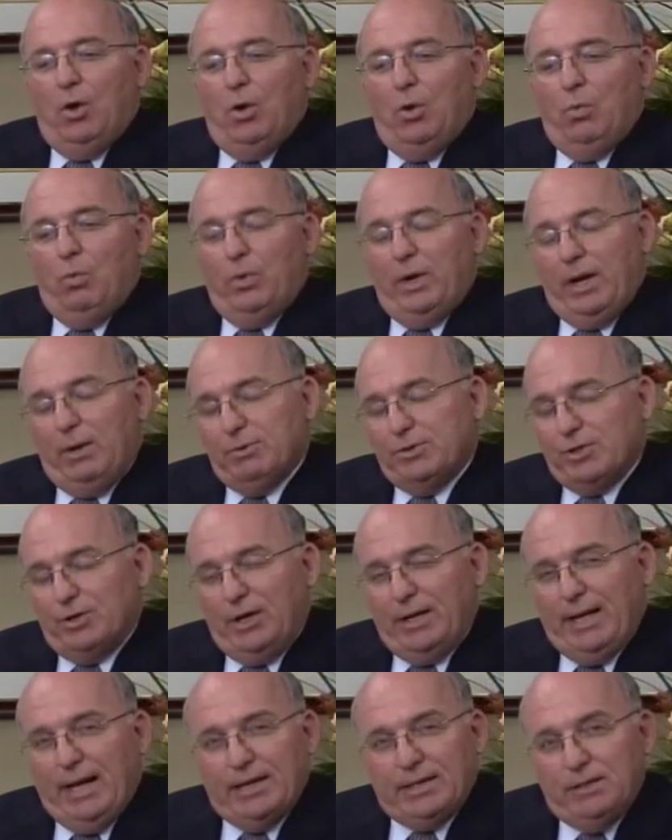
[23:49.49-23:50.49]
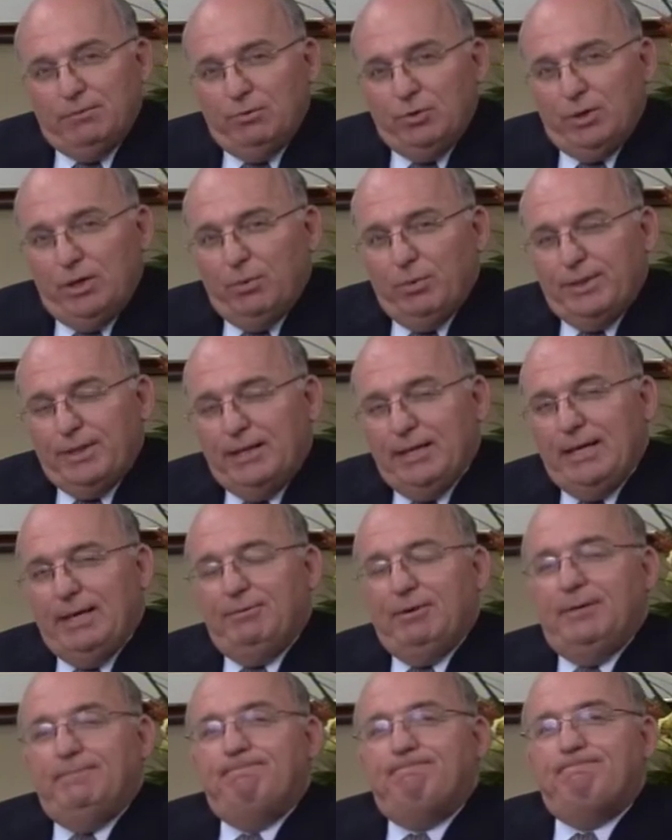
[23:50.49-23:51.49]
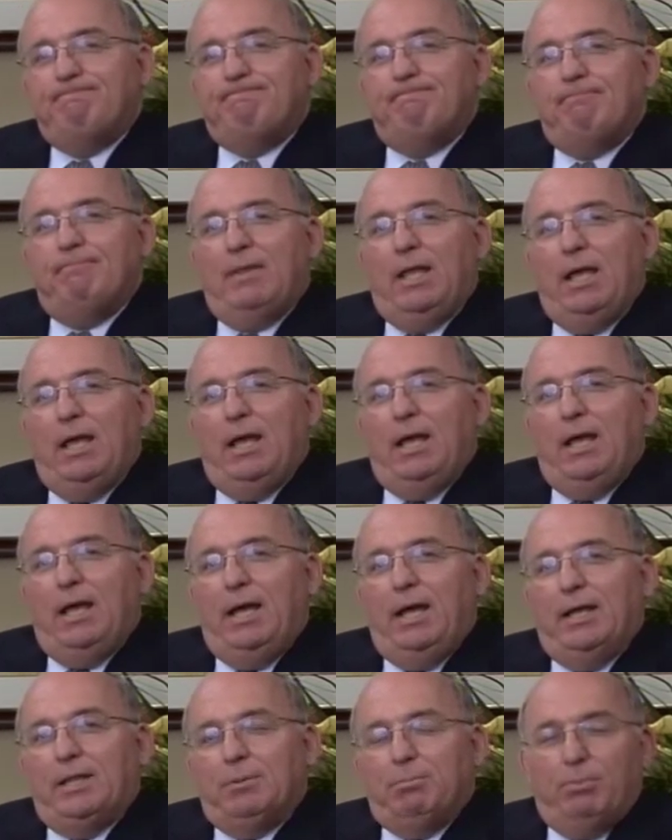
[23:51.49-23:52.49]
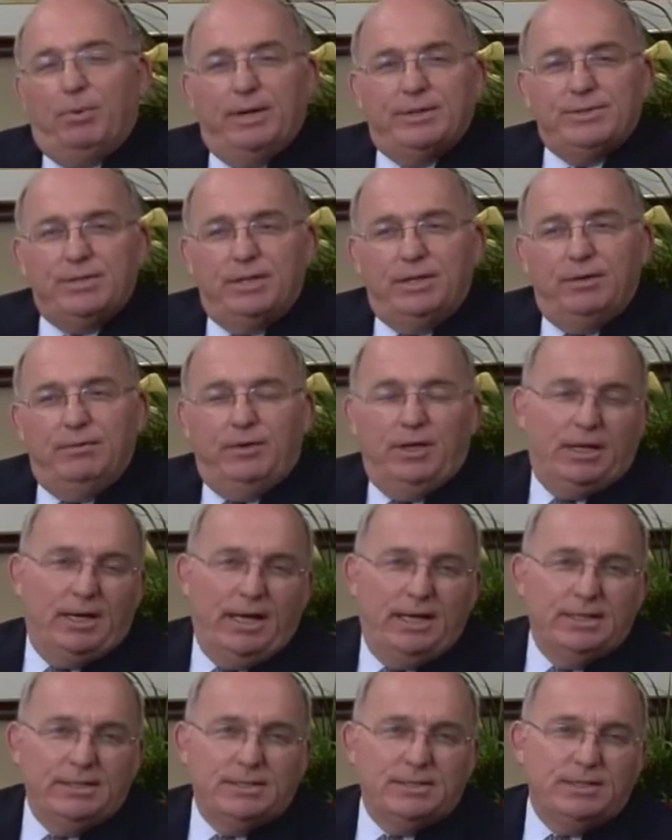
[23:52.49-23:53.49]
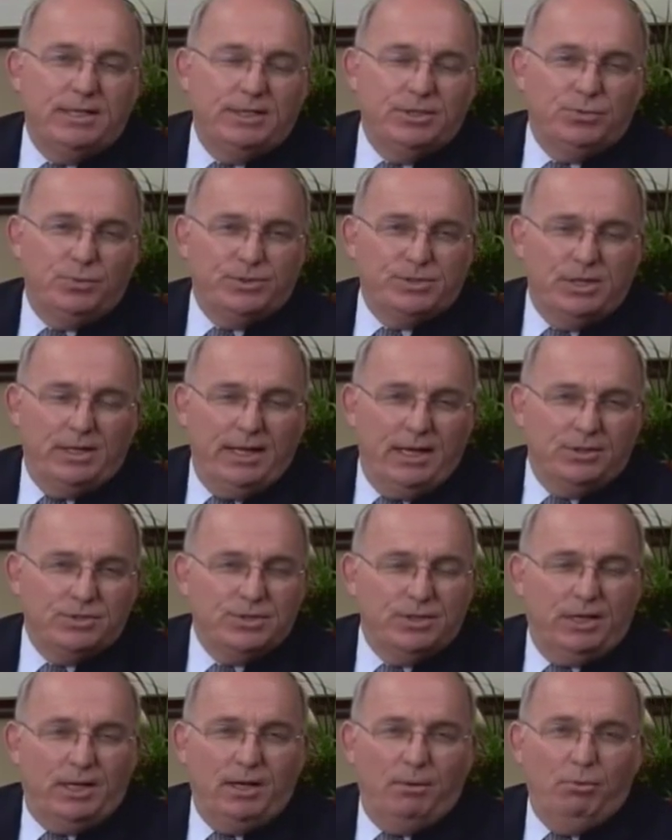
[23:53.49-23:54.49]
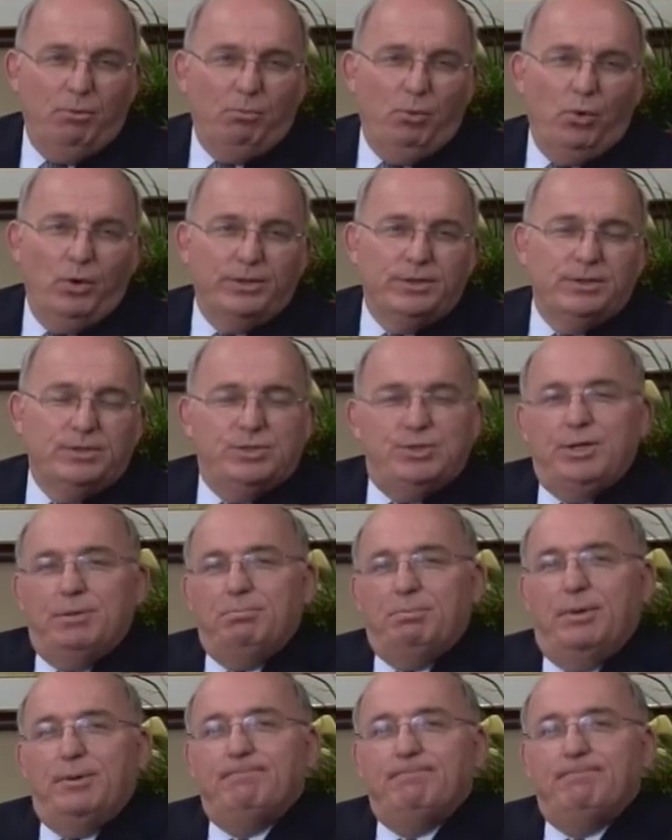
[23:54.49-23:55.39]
When I was on active duty with the Navy and the President of the United States was announced to come aboard the ship,